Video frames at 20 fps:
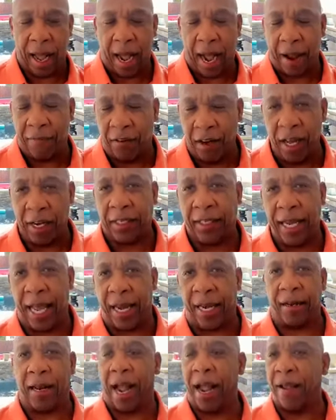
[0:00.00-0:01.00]
I've looked
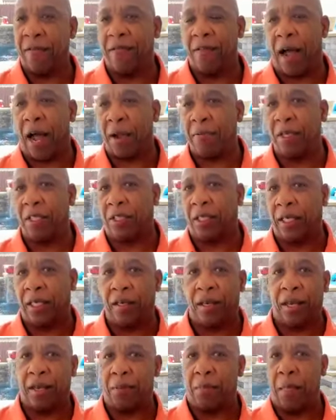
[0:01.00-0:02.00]
at it. I was
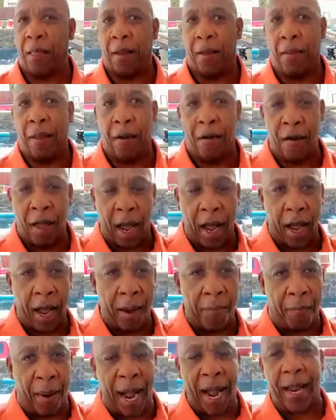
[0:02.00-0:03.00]
in
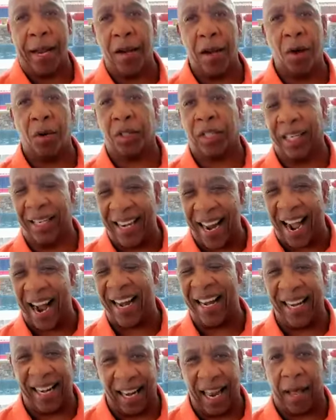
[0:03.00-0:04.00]
buying notes in
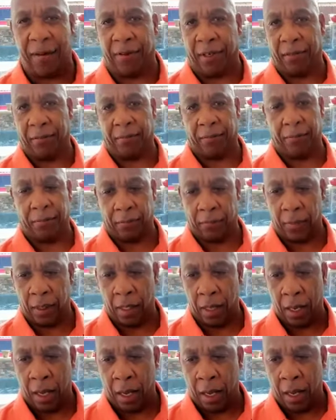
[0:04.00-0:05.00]
9/11.
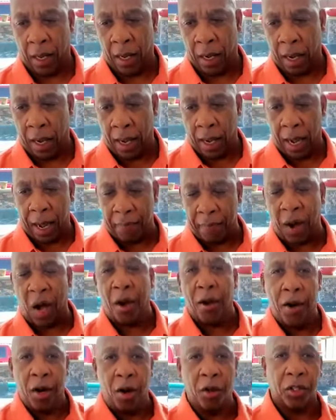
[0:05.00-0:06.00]
I
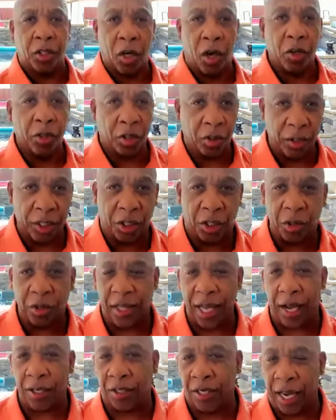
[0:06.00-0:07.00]
bought notes also in
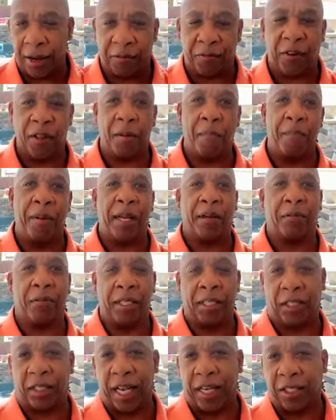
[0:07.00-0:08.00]
2008 for the big
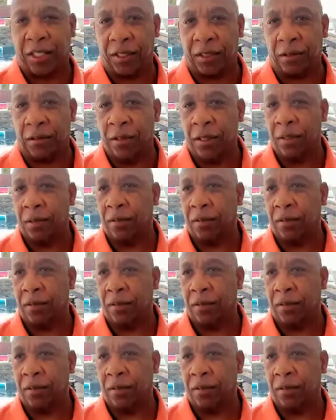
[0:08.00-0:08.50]
recession.